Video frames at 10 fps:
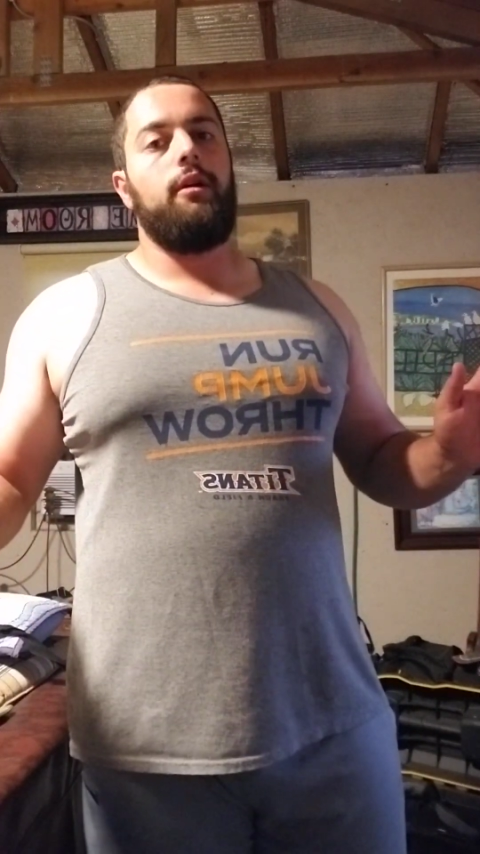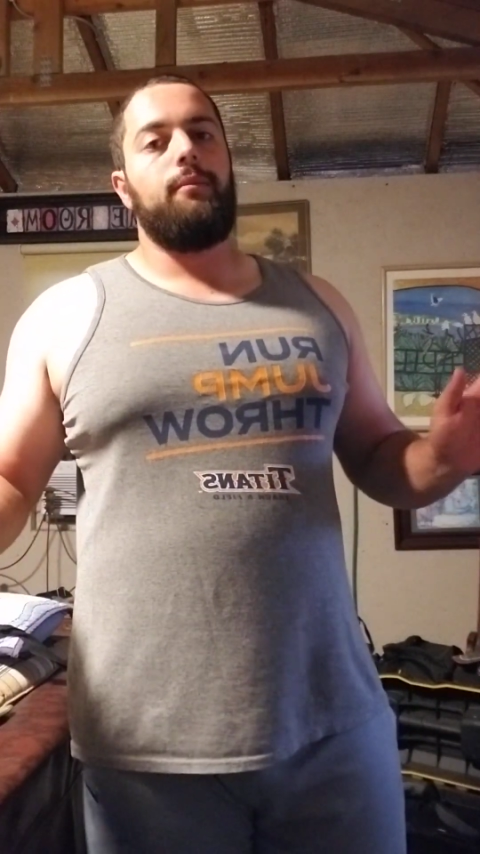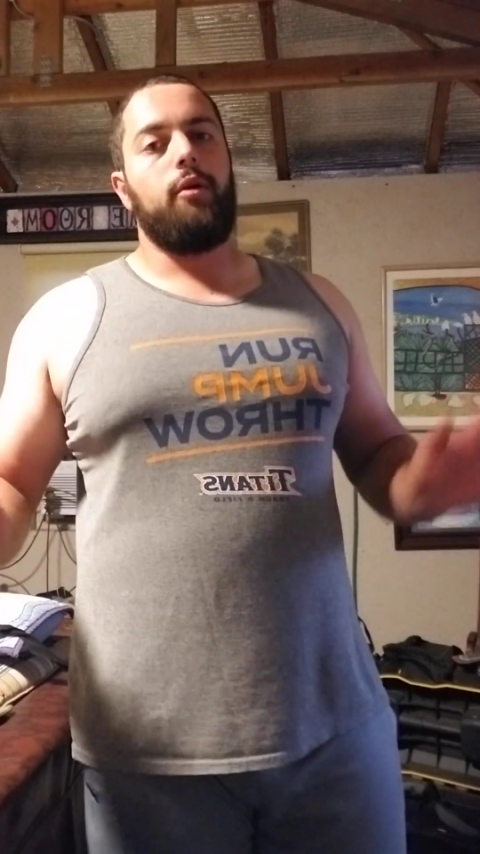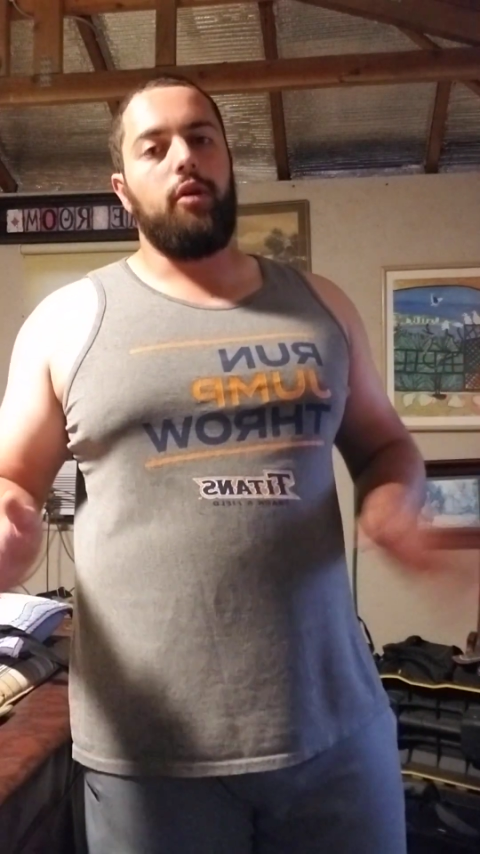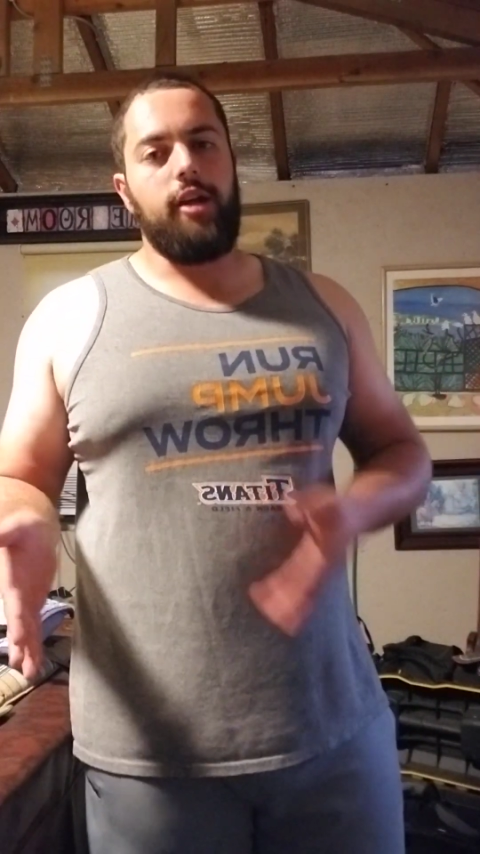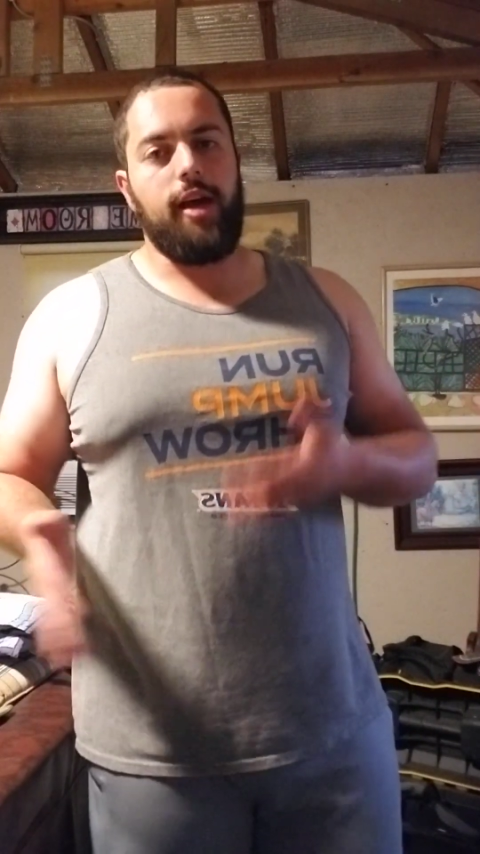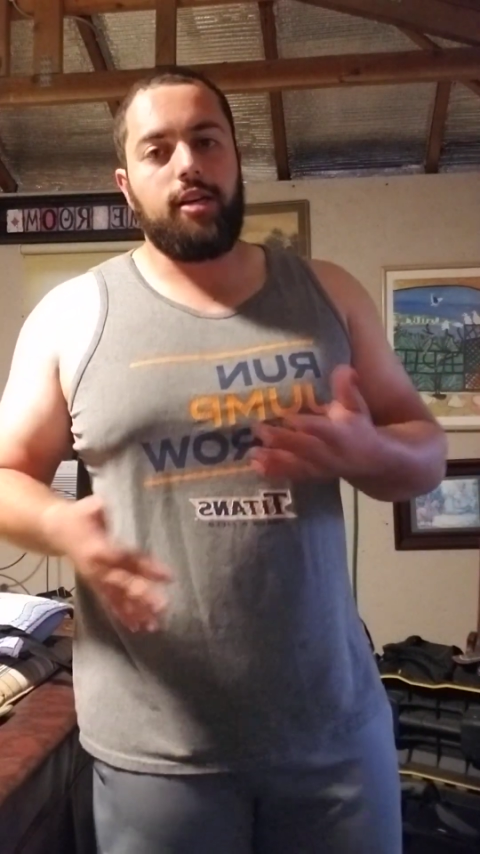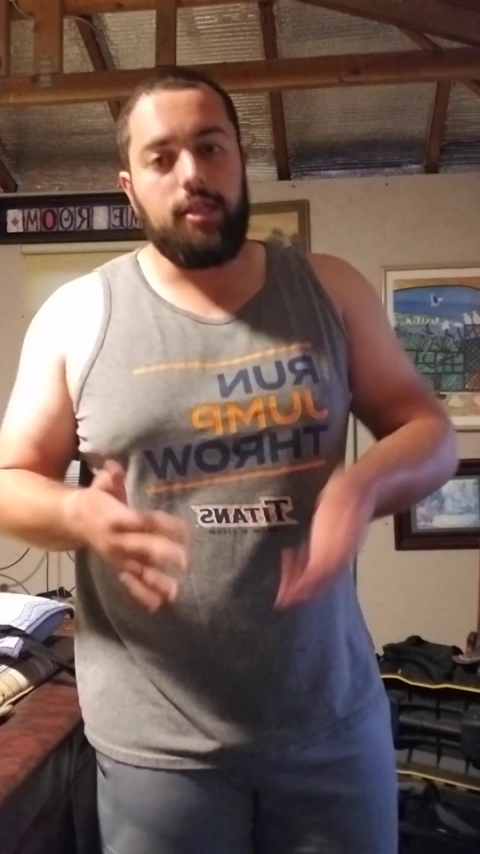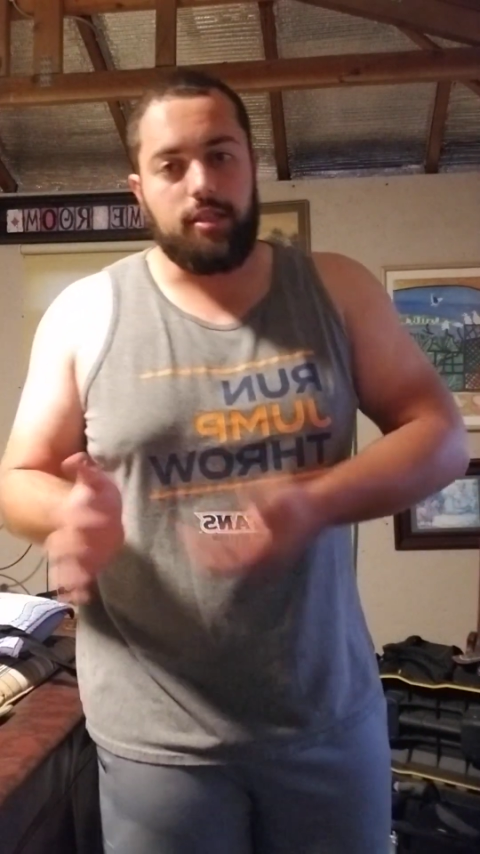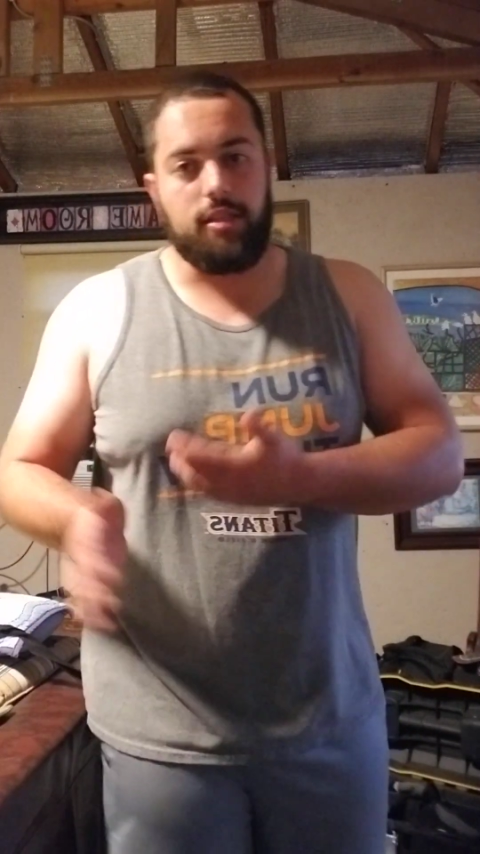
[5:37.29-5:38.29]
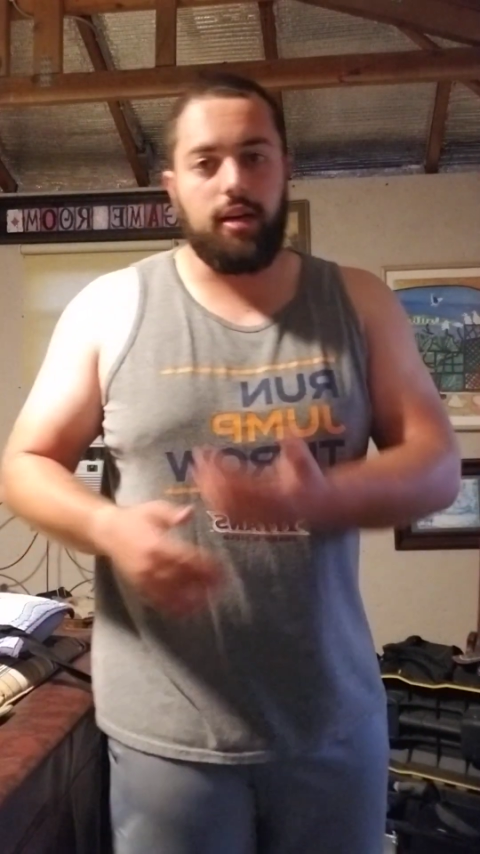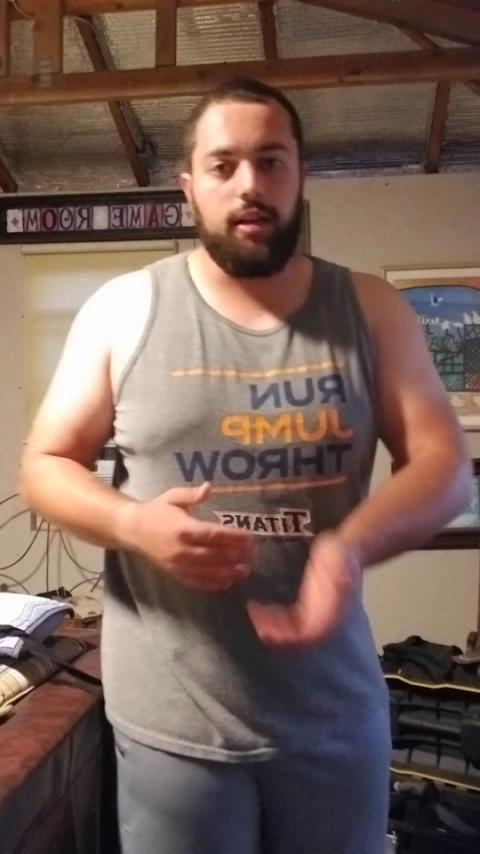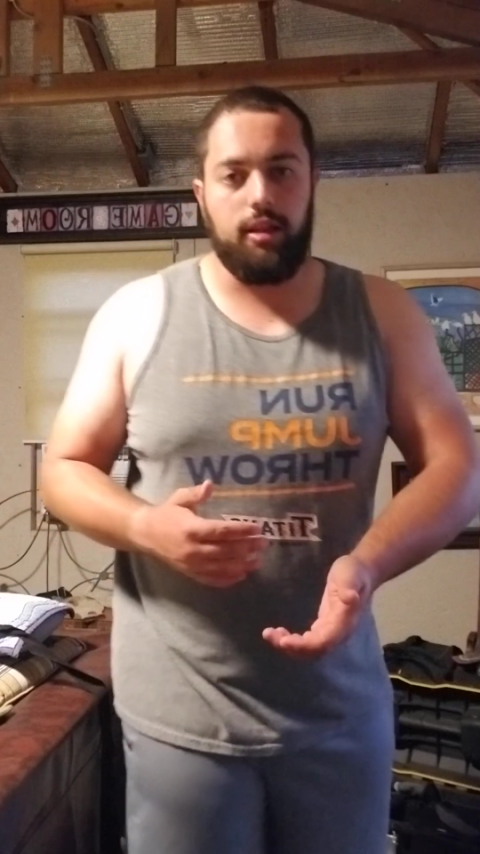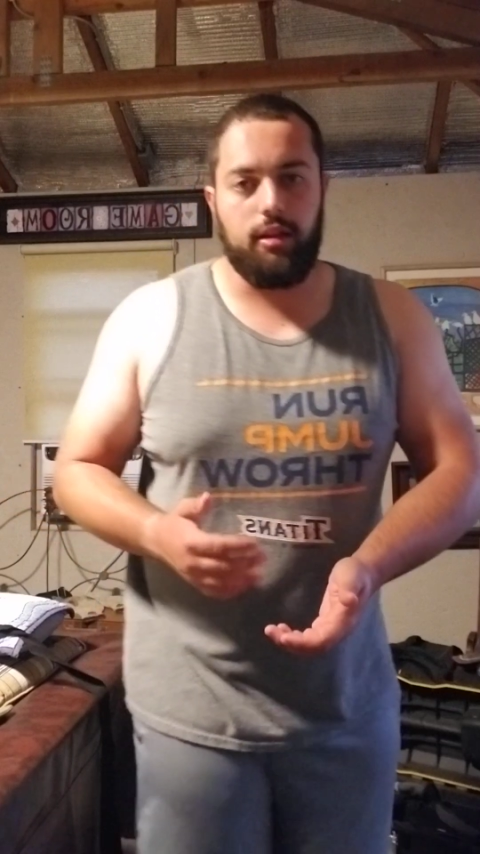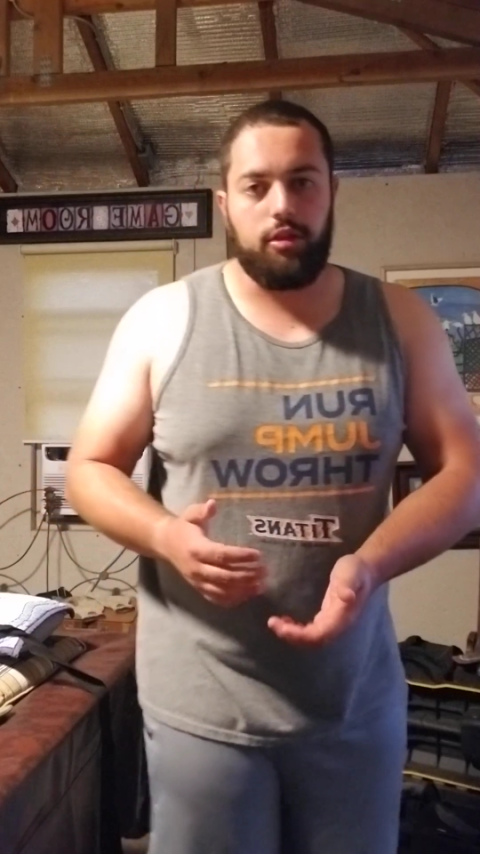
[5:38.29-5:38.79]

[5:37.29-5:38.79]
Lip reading: but when you actually study the